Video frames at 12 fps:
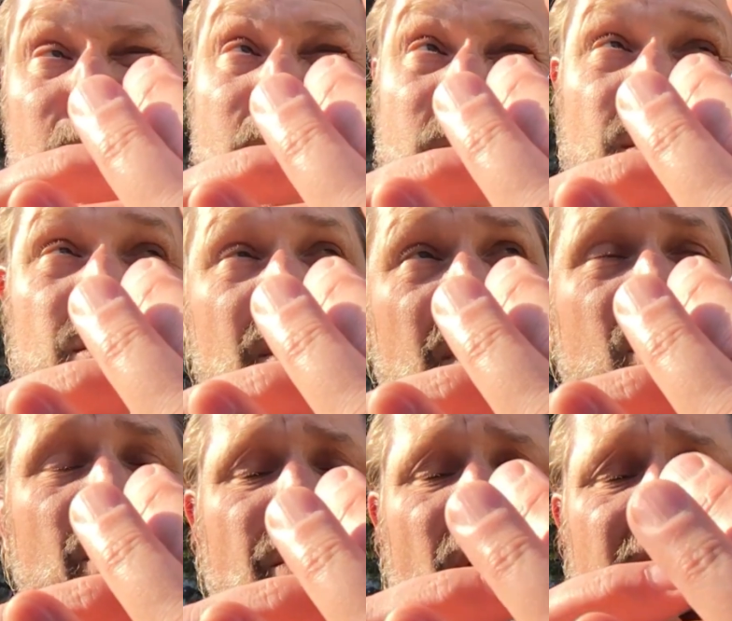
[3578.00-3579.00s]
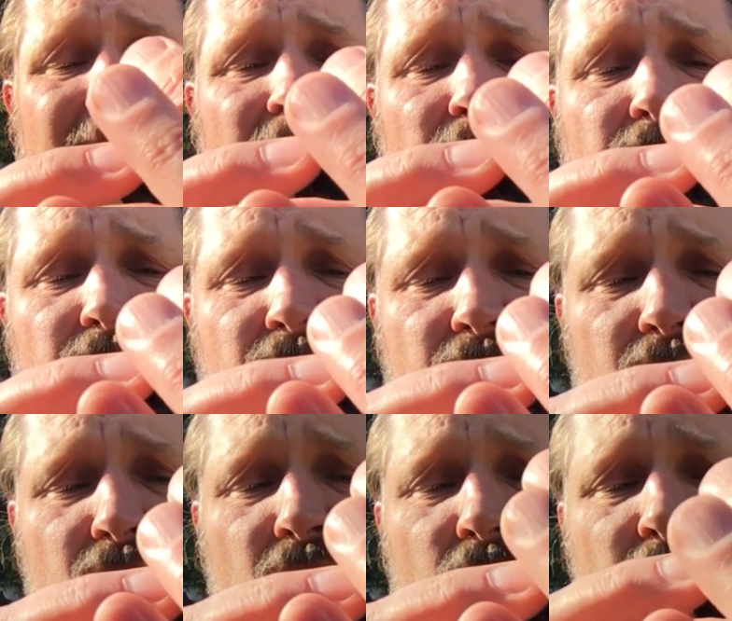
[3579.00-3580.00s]
usually 2.8 or
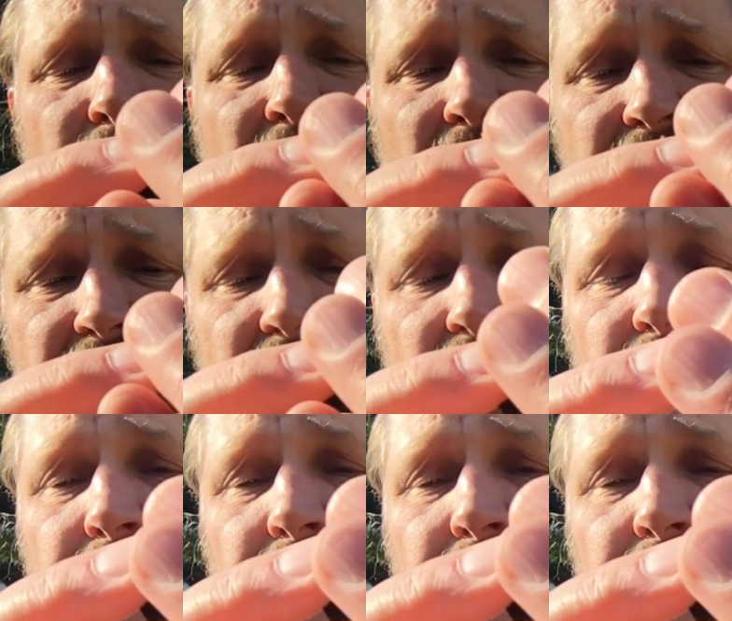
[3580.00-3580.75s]
2 will be considered